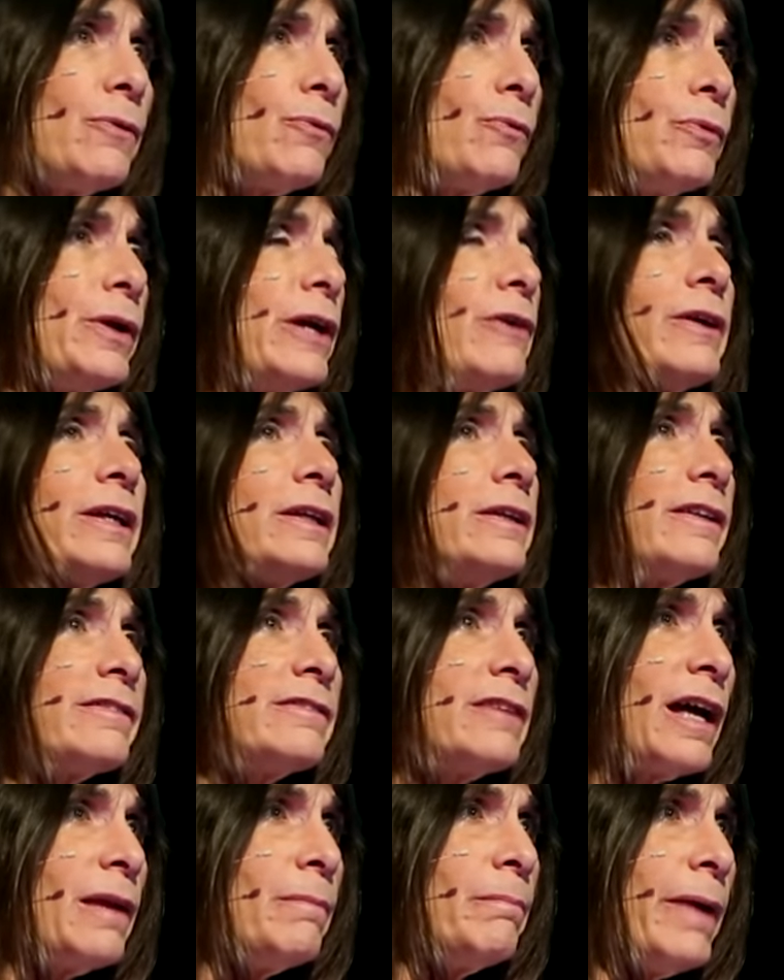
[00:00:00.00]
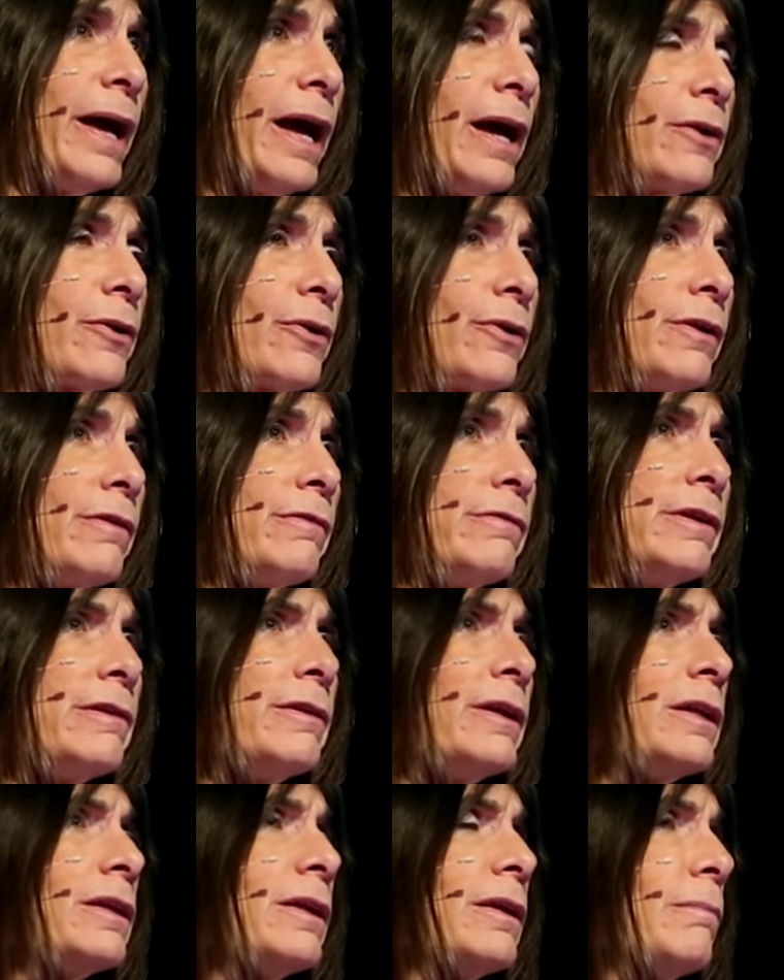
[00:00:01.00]
that rearing does not matter.
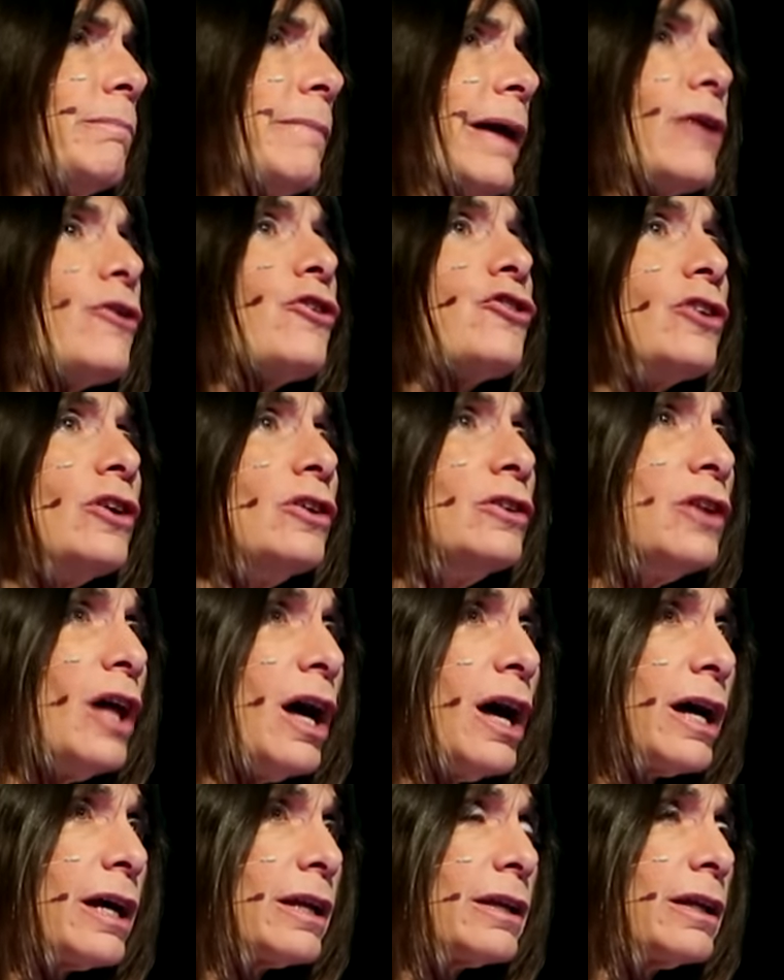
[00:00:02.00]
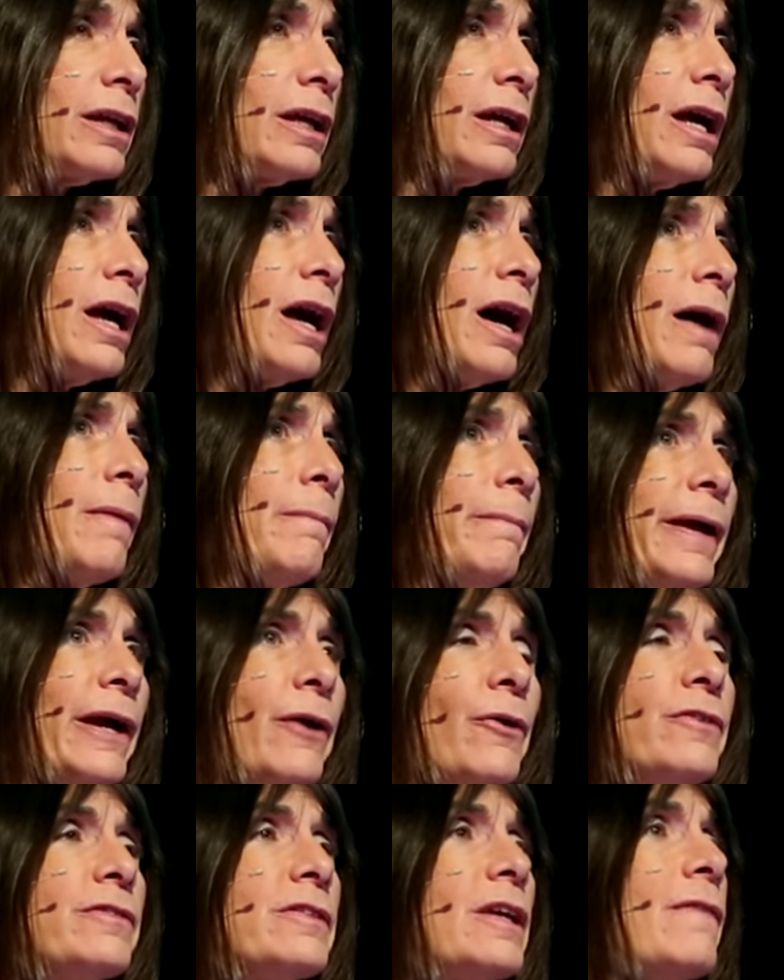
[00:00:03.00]
Rearing matters a lot.
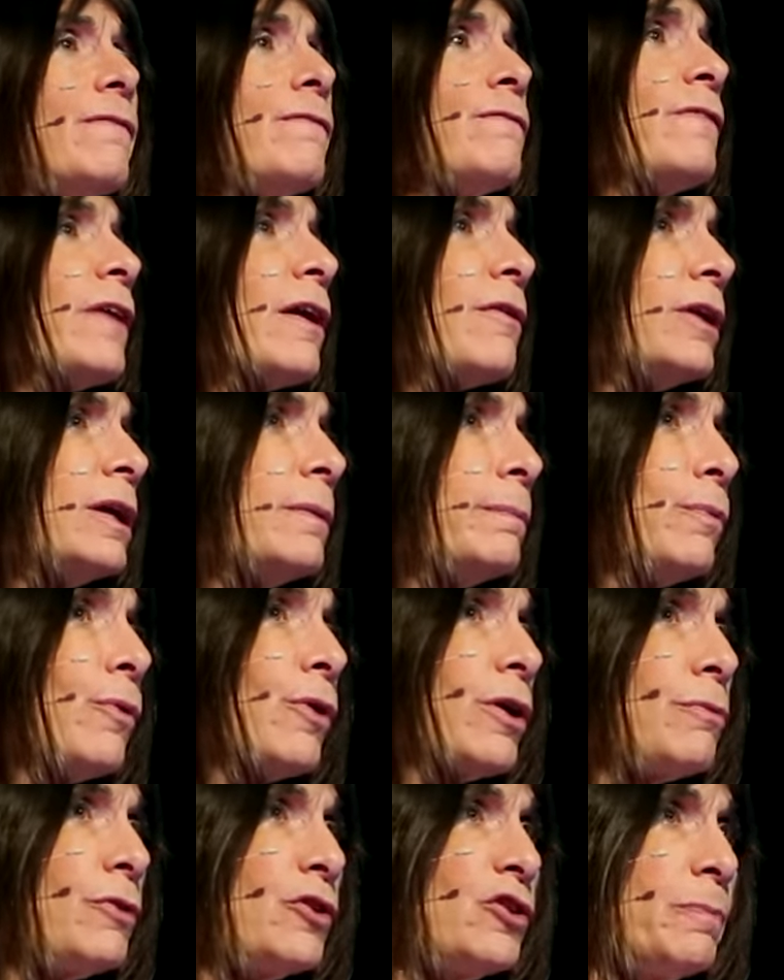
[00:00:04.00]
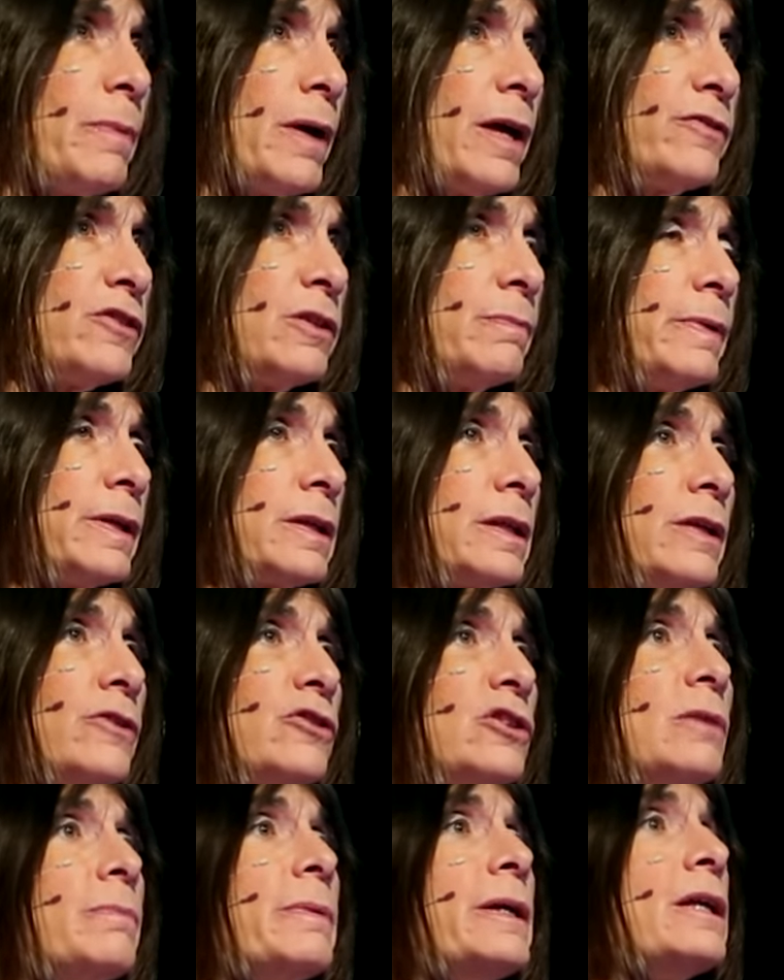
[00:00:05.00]
Parents have very important
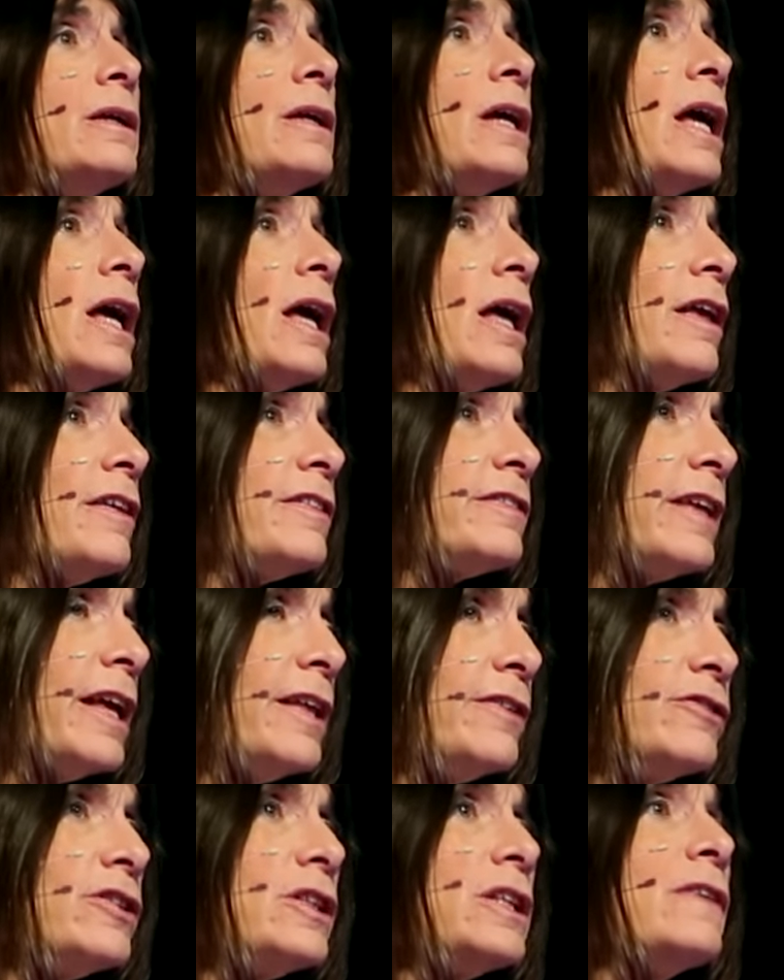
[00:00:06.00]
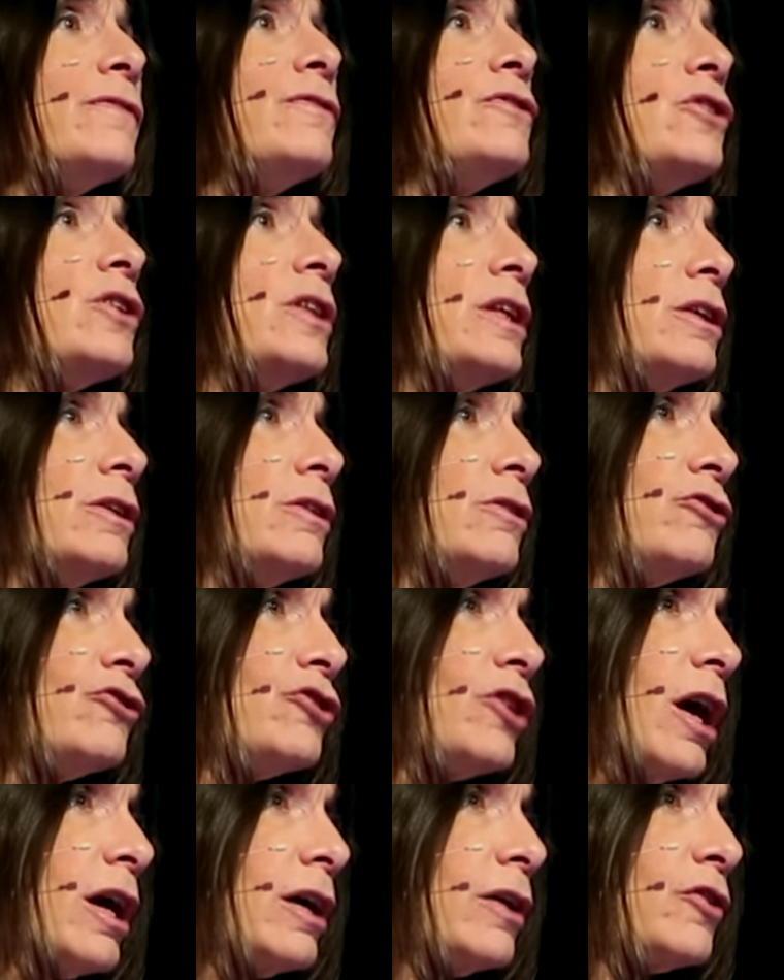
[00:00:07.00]
responsibilities to be sensitive to the
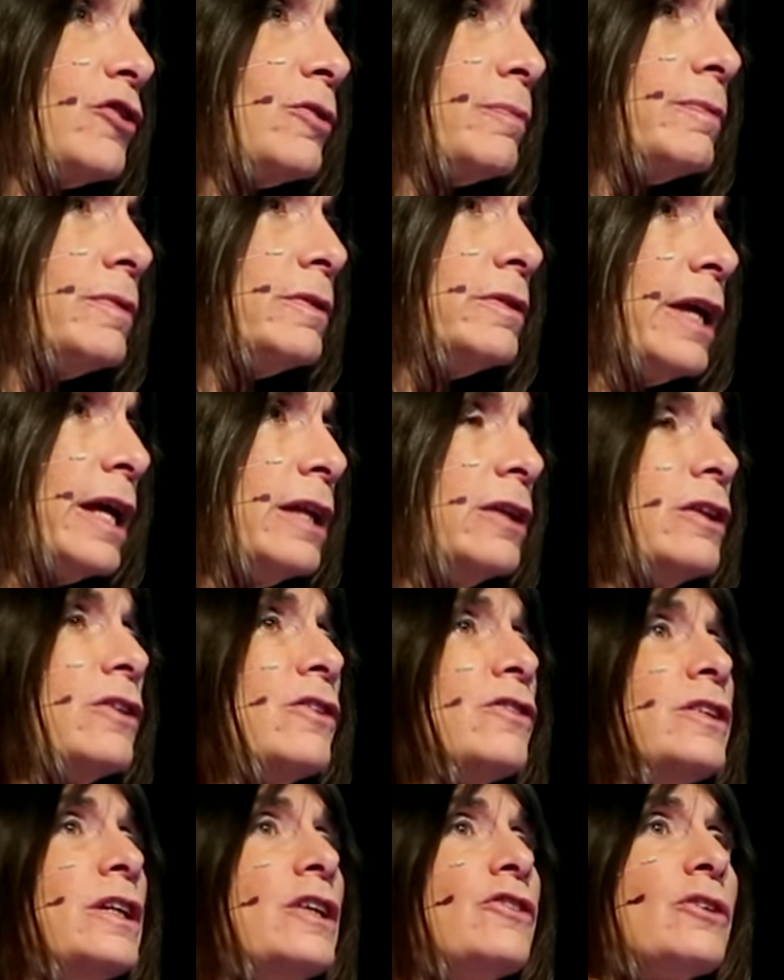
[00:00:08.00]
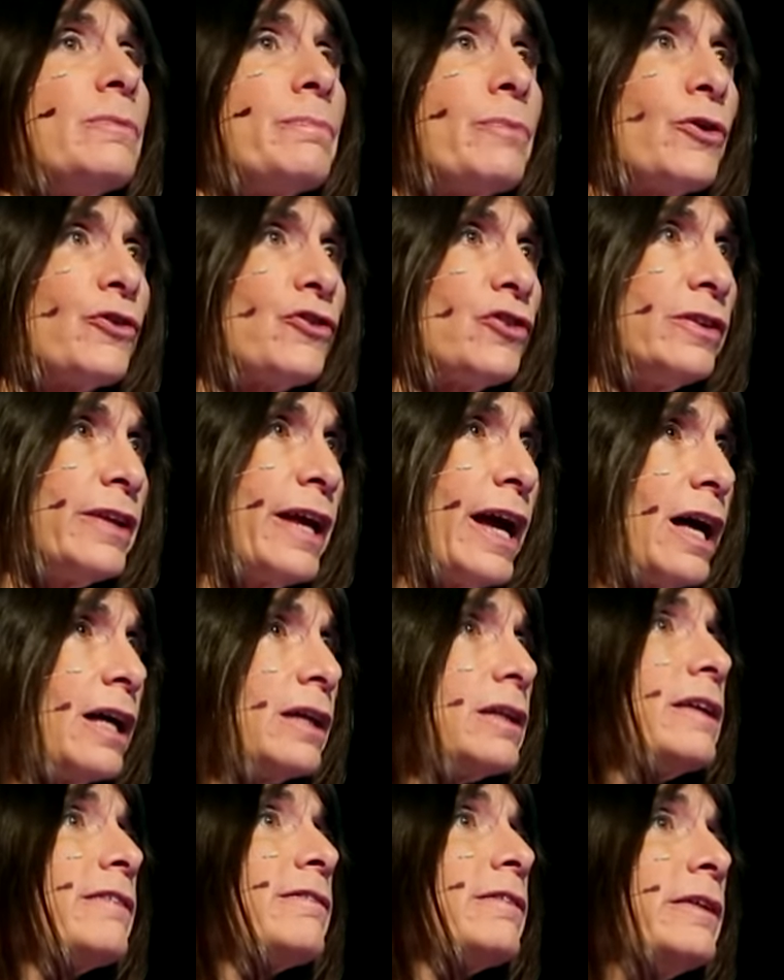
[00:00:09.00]
child's tendencies and
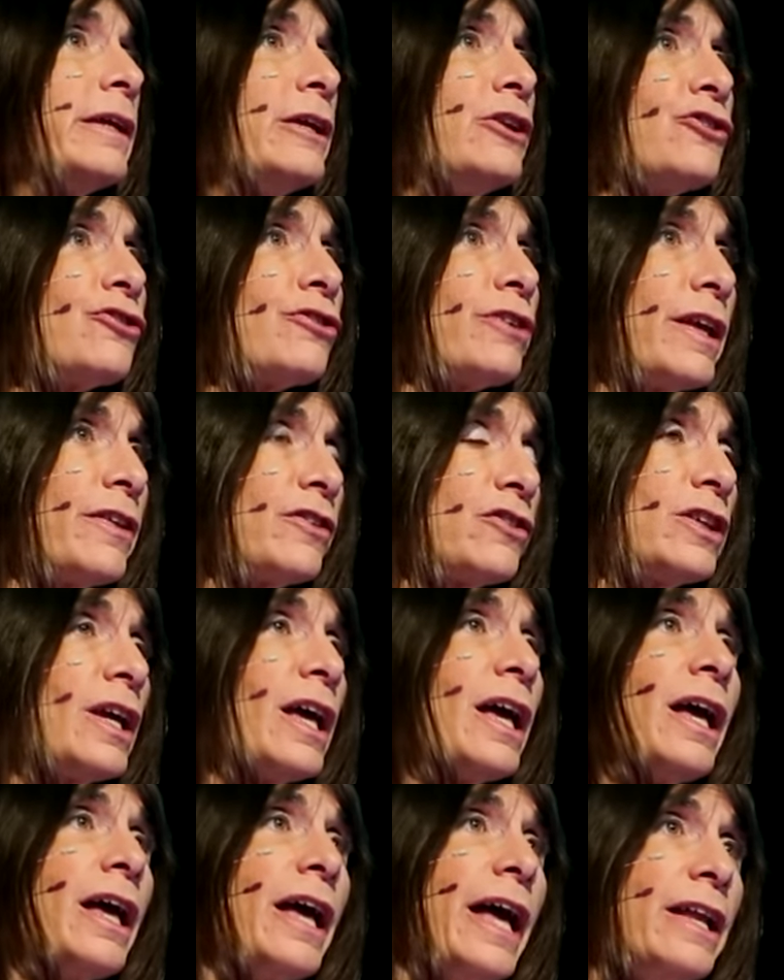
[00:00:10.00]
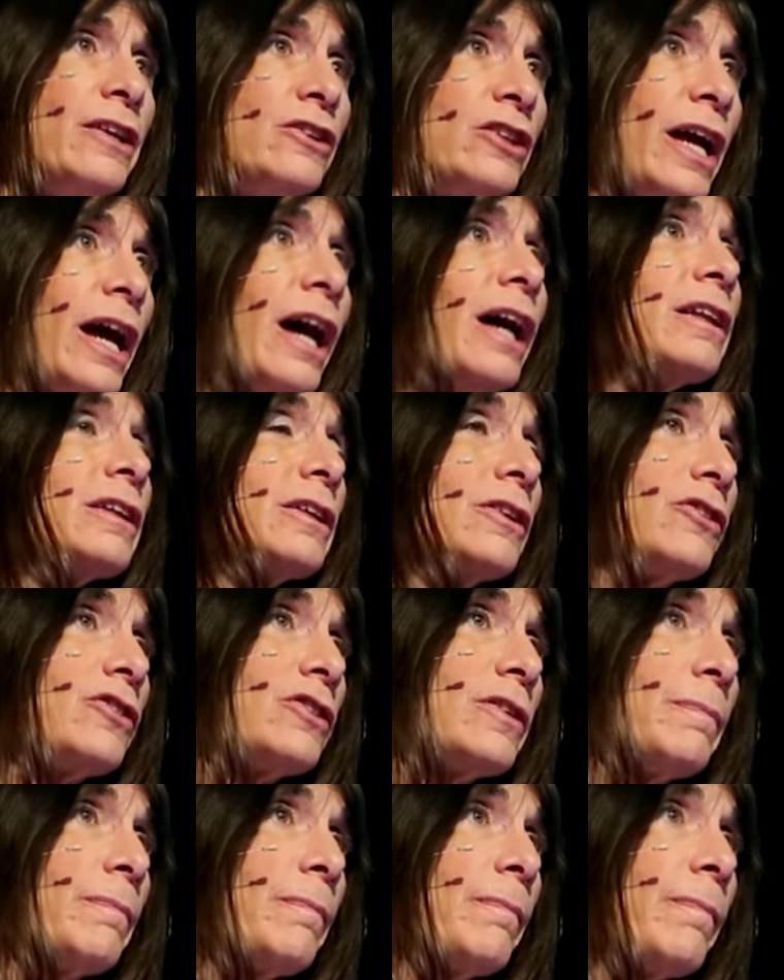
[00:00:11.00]
personalities and interests and
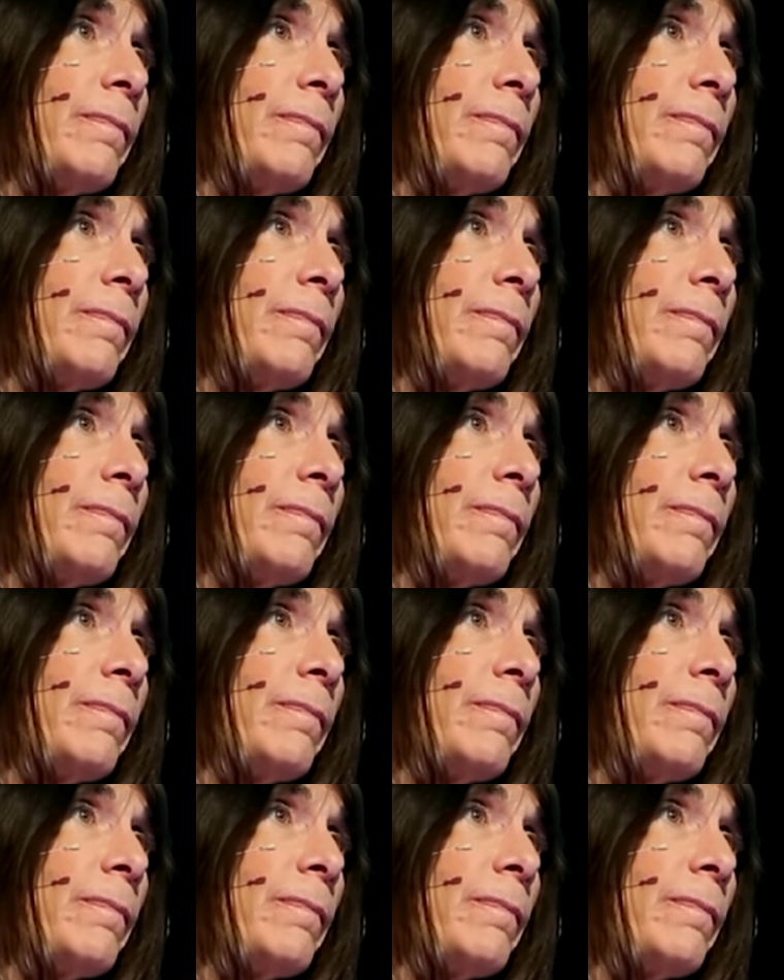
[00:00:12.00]
talents.